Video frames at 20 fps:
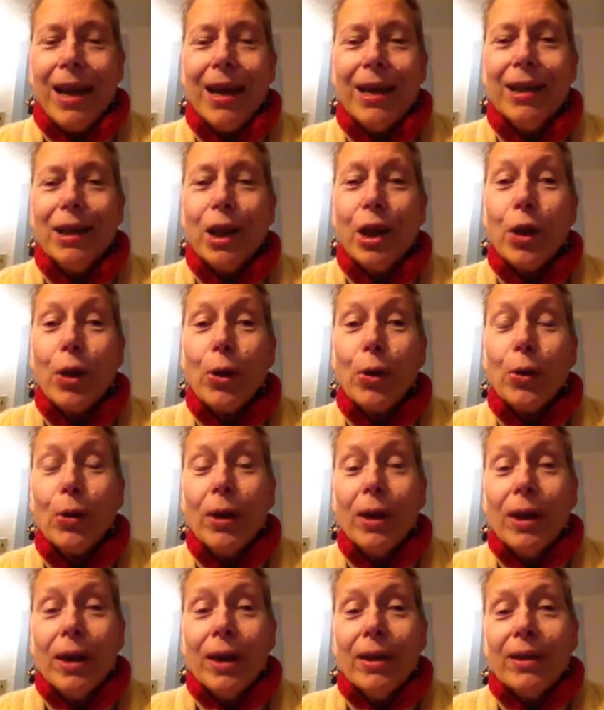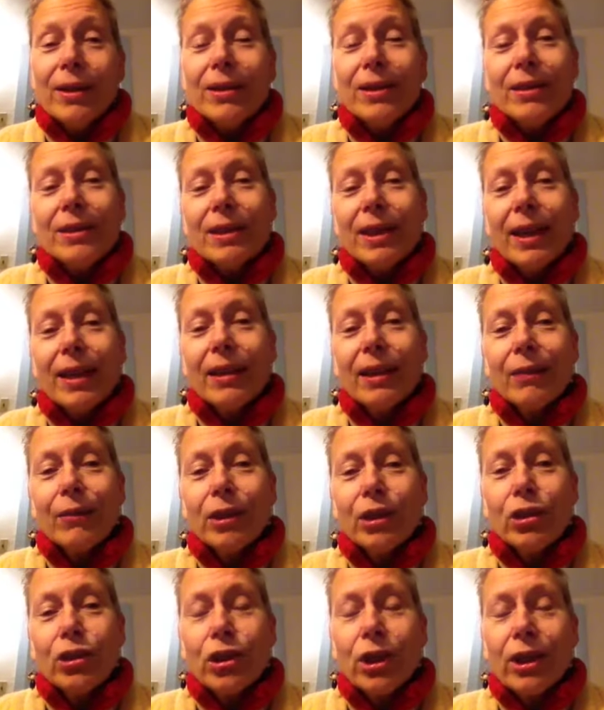Hello, this is Kate
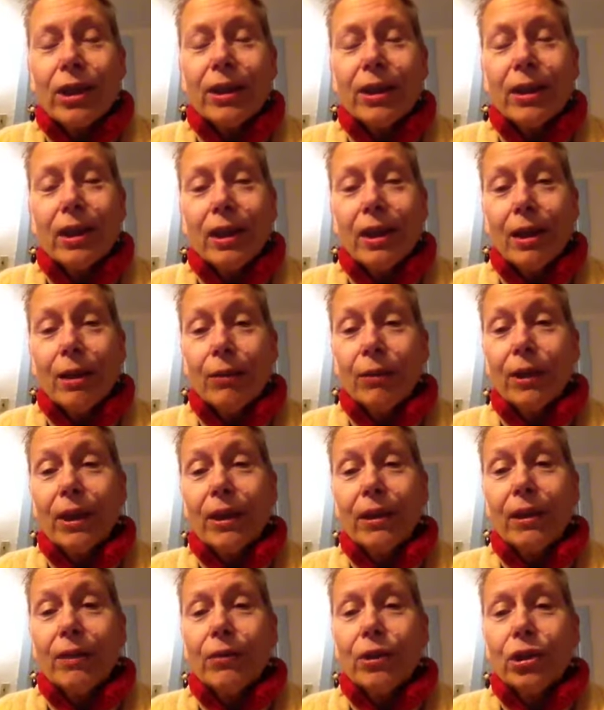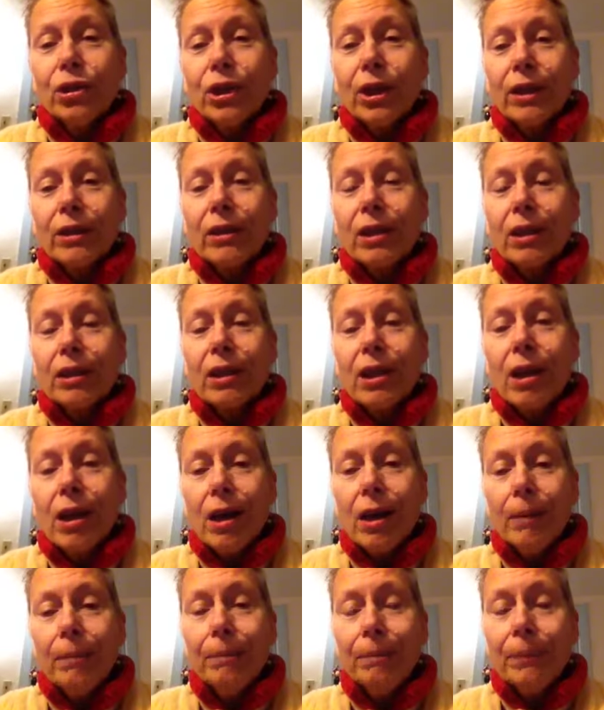Loving Shenk of
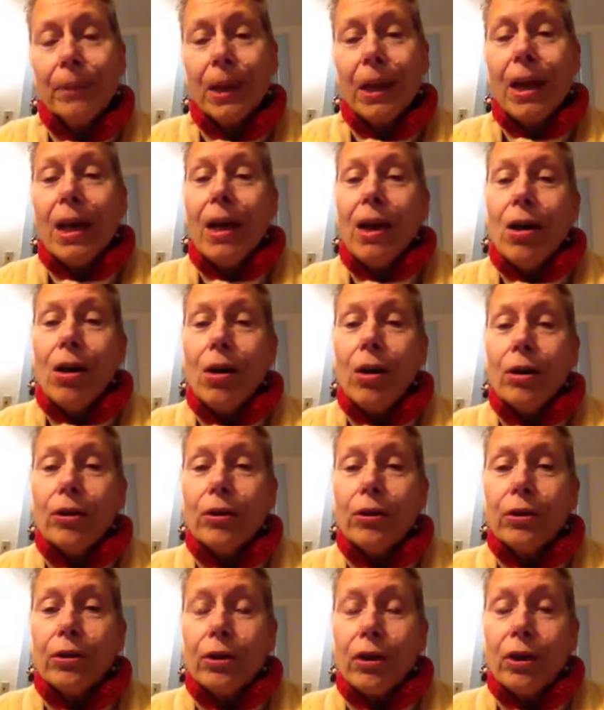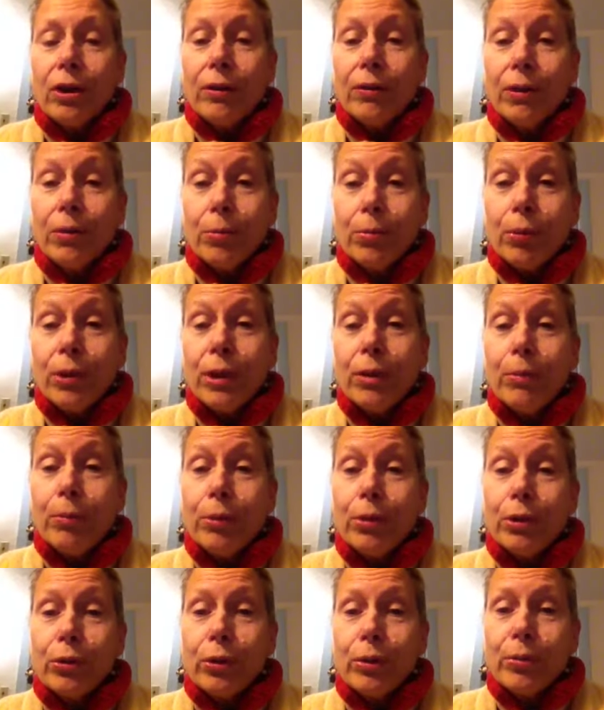katelovingshenk.com, author of the Prayer
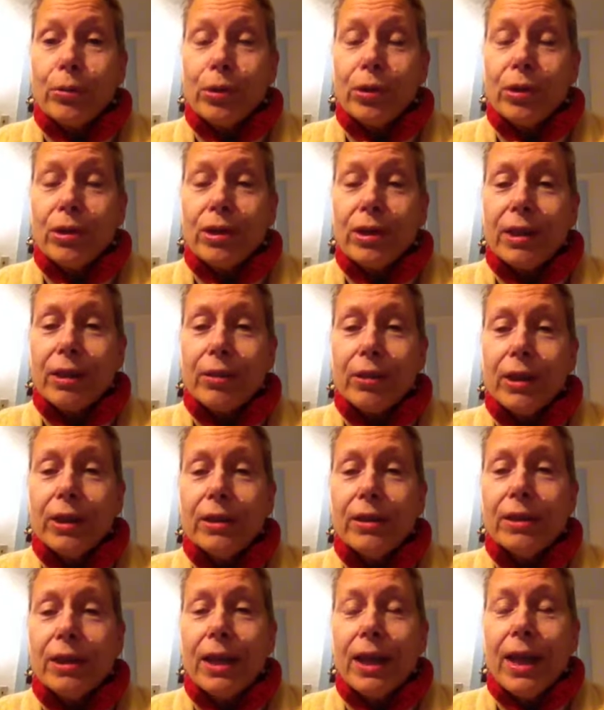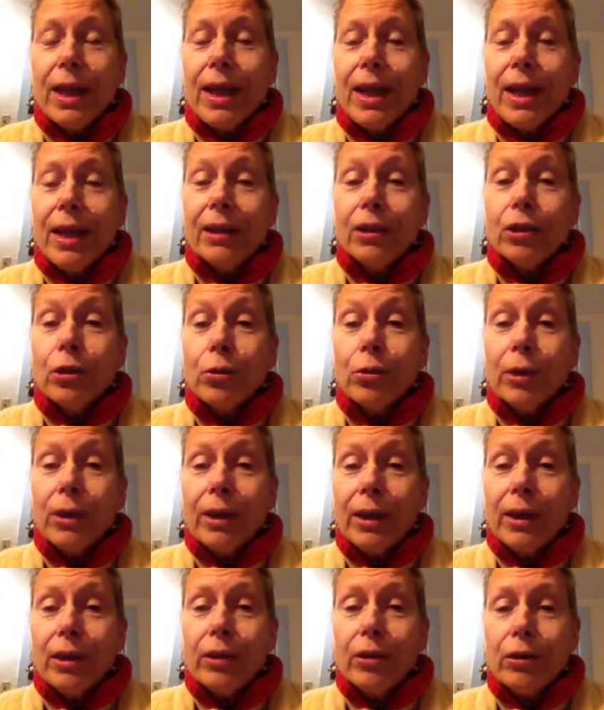Prescription series and
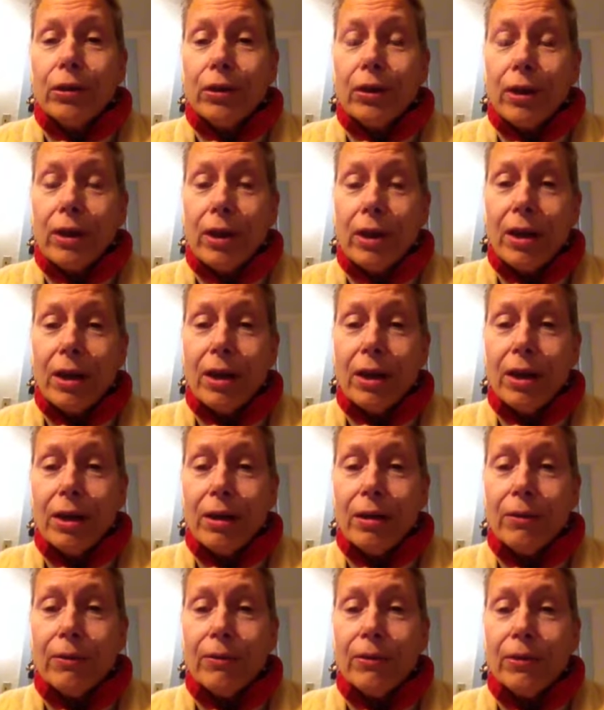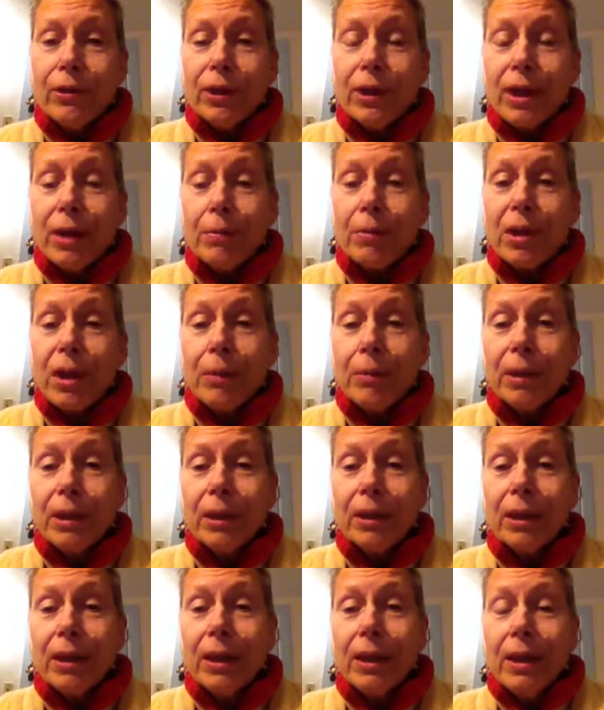creator of the
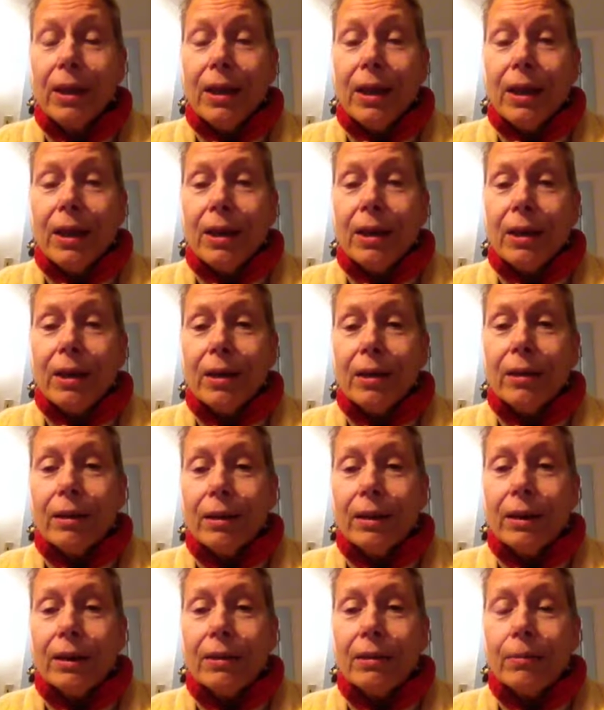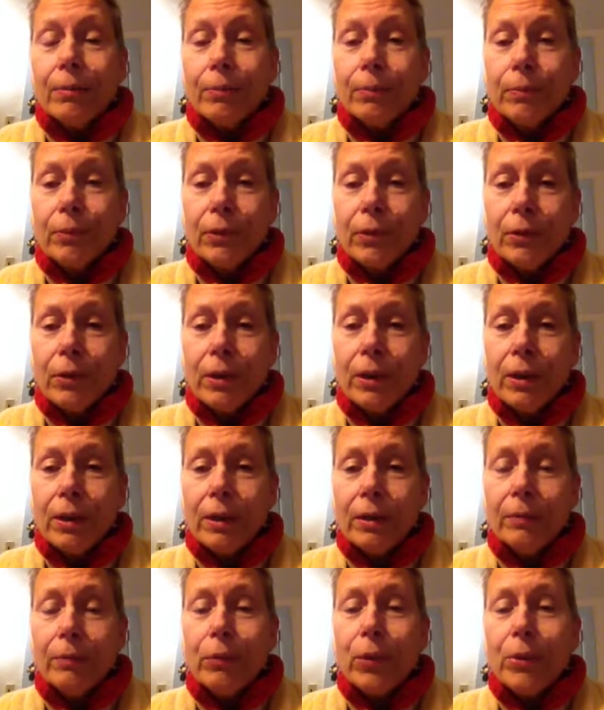upcoming uh, uh,
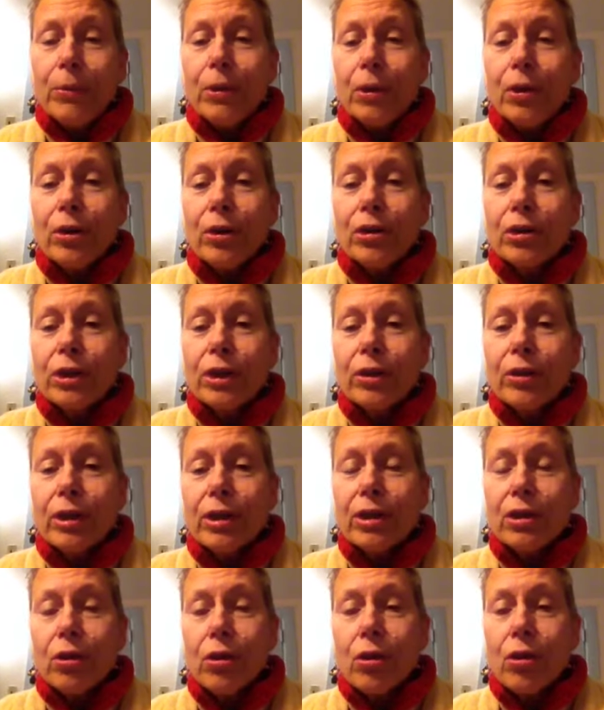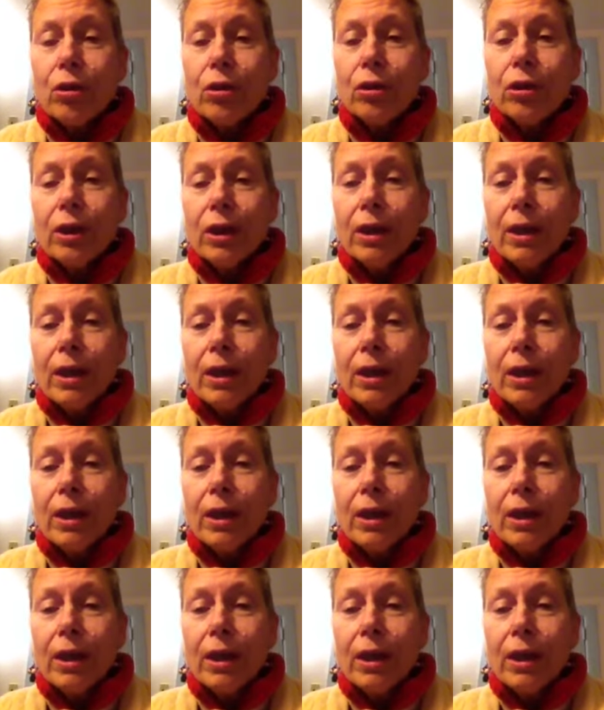webinar series called